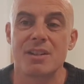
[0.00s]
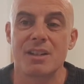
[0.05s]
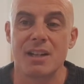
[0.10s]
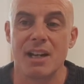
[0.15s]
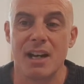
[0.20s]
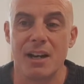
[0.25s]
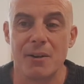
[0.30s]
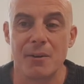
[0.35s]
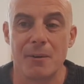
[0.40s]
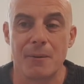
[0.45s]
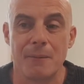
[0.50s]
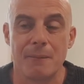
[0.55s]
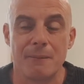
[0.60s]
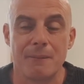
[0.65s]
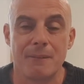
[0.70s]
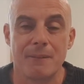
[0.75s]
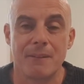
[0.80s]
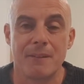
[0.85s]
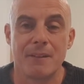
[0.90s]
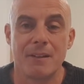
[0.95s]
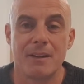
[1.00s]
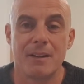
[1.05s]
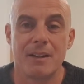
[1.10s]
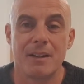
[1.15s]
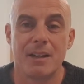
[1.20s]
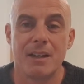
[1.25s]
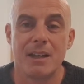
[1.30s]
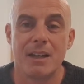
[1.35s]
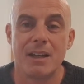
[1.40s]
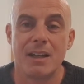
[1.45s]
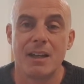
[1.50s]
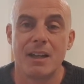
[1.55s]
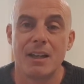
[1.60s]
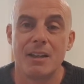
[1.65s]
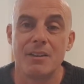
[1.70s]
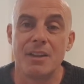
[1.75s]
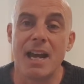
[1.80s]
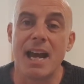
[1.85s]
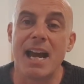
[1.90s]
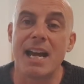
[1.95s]
go
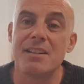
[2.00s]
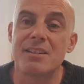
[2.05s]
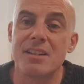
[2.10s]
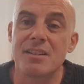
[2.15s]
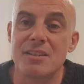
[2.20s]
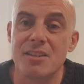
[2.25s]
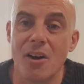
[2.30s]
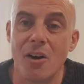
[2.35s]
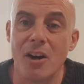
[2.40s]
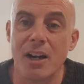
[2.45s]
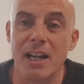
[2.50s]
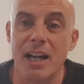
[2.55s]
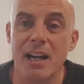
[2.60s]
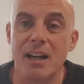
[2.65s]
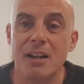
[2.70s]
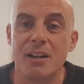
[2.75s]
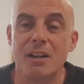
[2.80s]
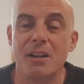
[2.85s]
that our desire